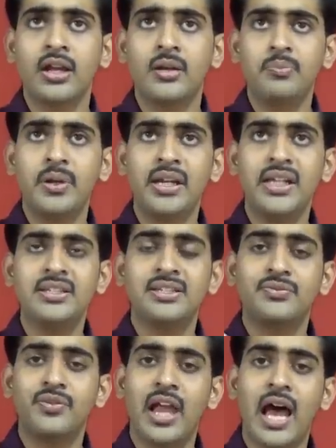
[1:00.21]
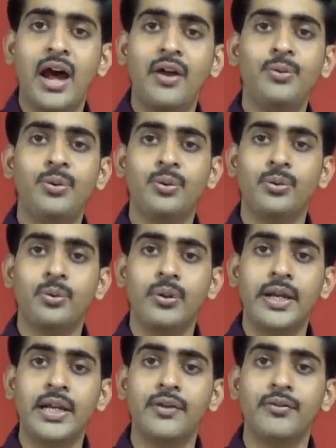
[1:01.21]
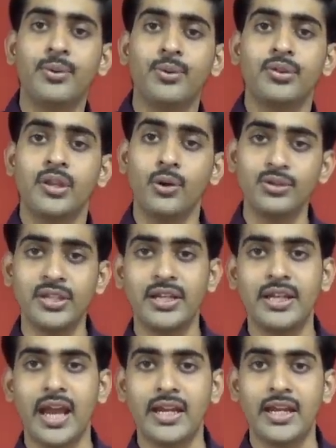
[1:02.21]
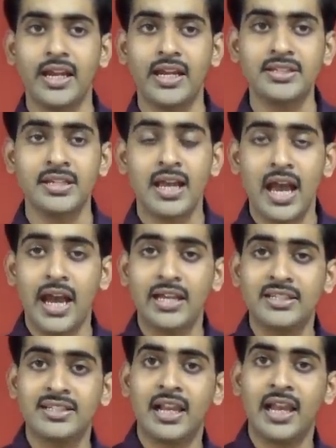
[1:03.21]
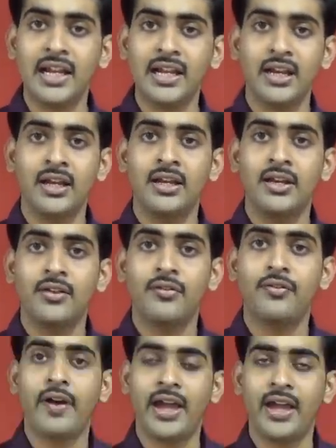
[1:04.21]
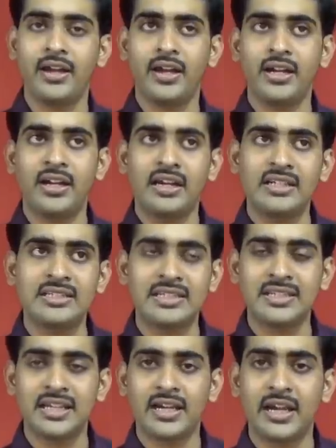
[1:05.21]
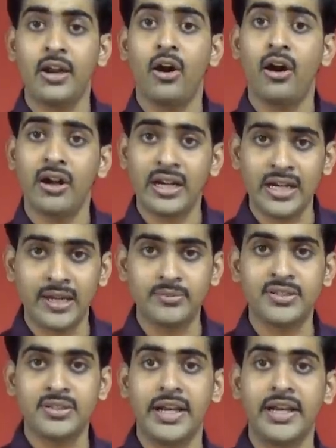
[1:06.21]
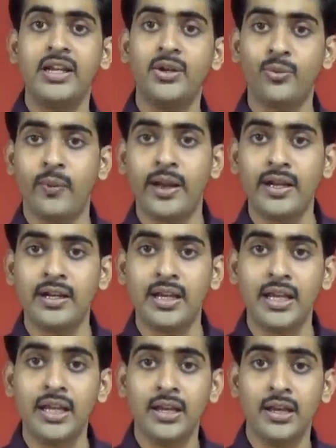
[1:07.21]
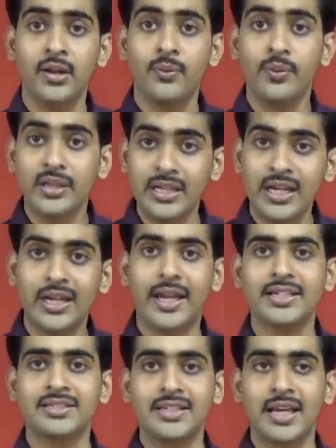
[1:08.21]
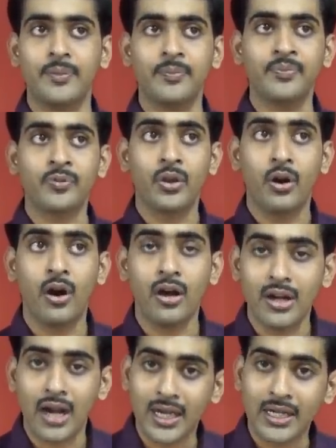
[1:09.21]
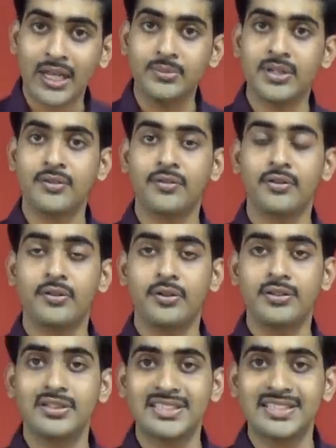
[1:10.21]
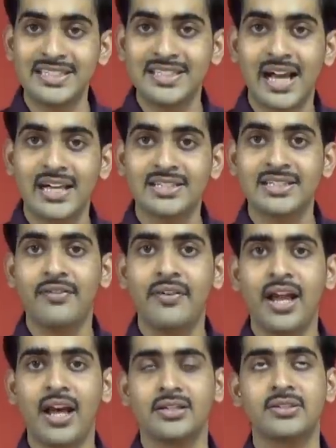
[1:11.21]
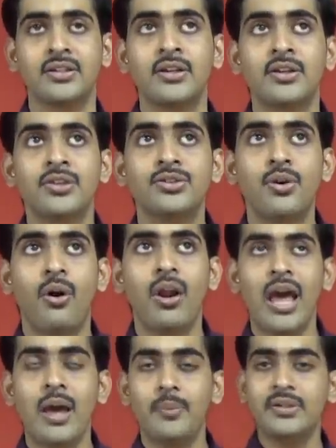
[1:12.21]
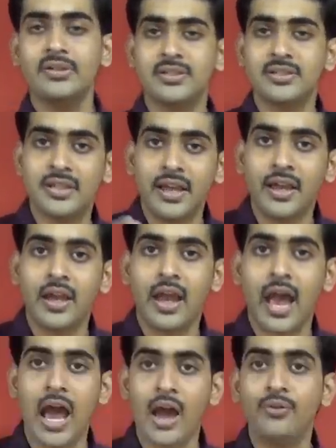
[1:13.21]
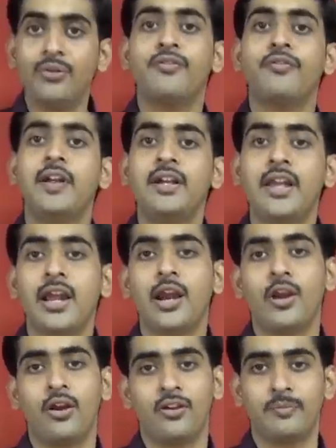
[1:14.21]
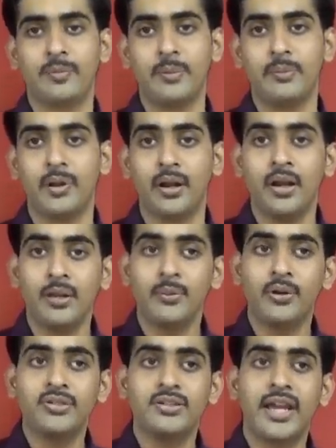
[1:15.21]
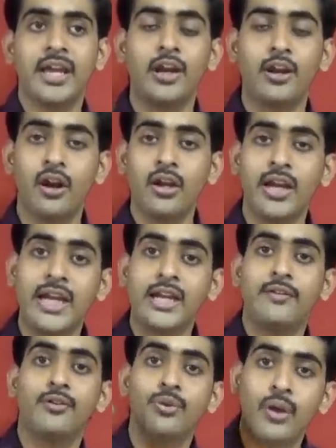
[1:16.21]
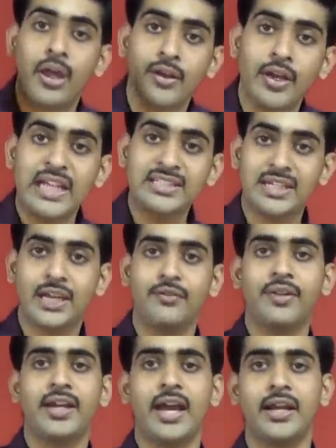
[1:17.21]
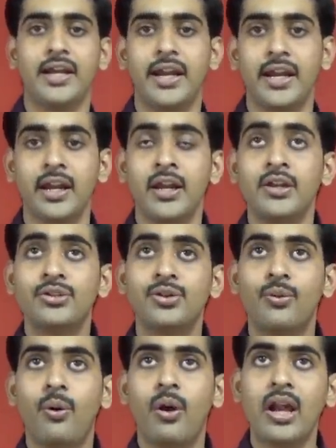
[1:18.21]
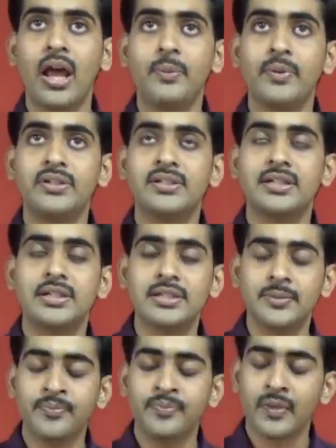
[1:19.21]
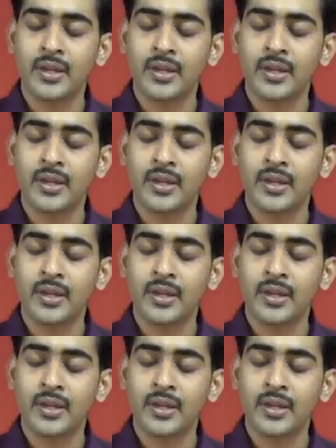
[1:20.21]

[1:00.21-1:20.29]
Companies will have to interview 1000 candidates and select 500, 600 or at times 10, 20 within a day's time or at times 6 hours, 7 hours. So what happens is they have to filter a lot of people because they cannot interview each and every candidate. So what happens is